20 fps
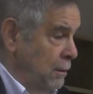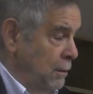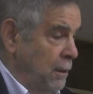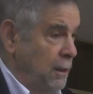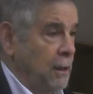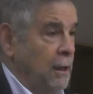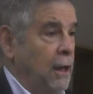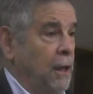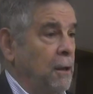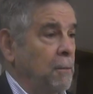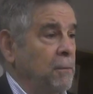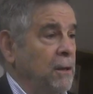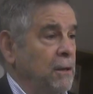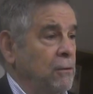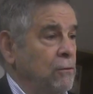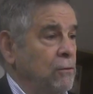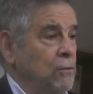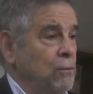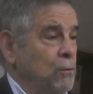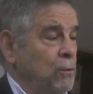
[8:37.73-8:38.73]
the
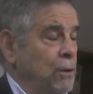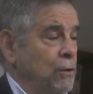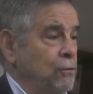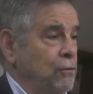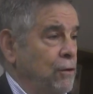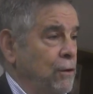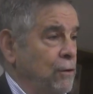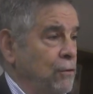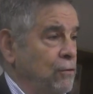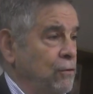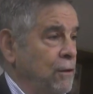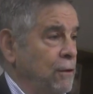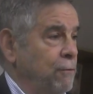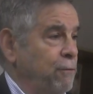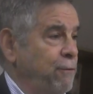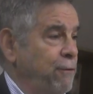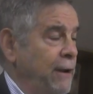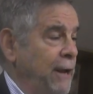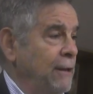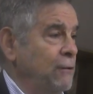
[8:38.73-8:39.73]
element, which is that
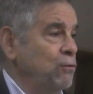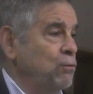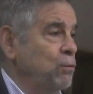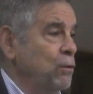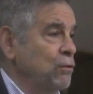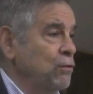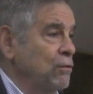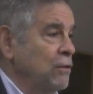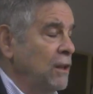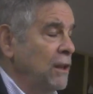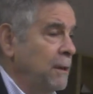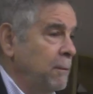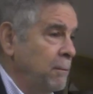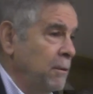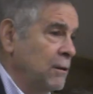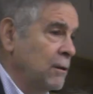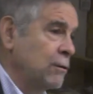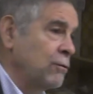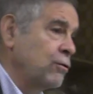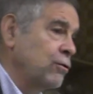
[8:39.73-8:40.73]
France was
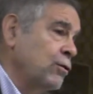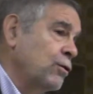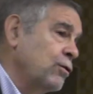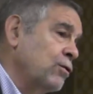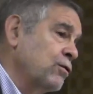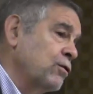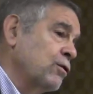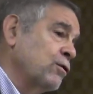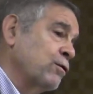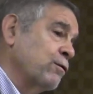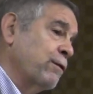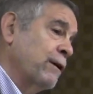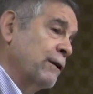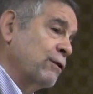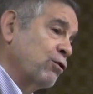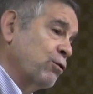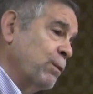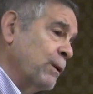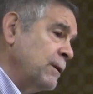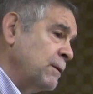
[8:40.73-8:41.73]
claiming the Jews as
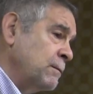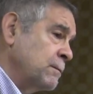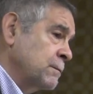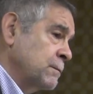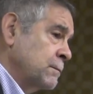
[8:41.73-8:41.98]
Frenchmen,